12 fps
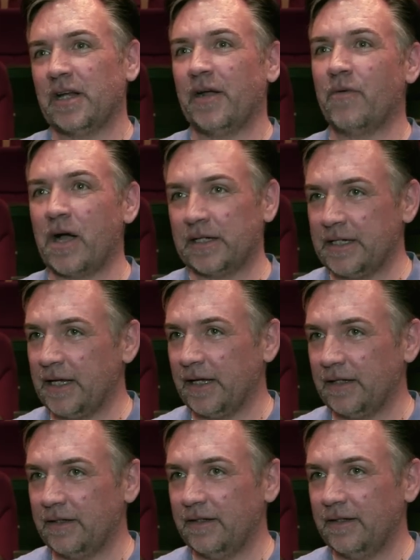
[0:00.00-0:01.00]
I walked
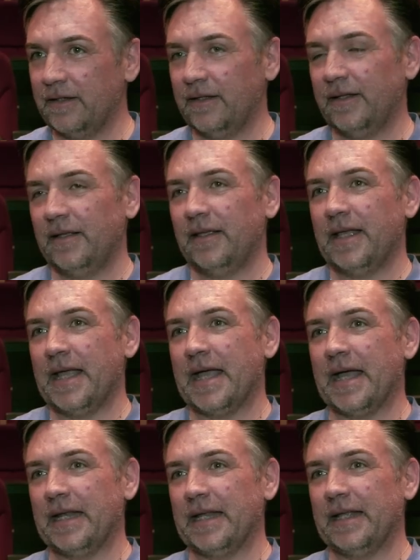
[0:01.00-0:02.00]
in
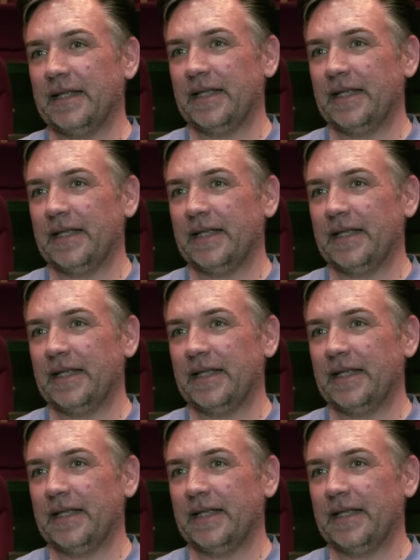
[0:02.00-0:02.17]
and